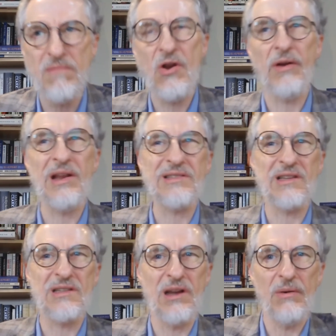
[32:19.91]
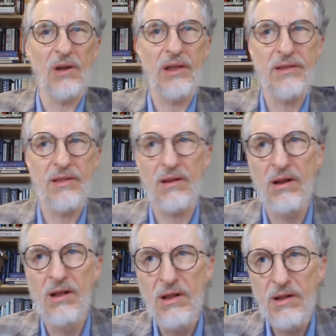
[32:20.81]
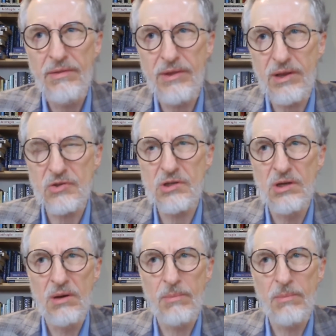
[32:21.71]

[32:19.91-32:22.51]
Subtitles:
not necessarily that this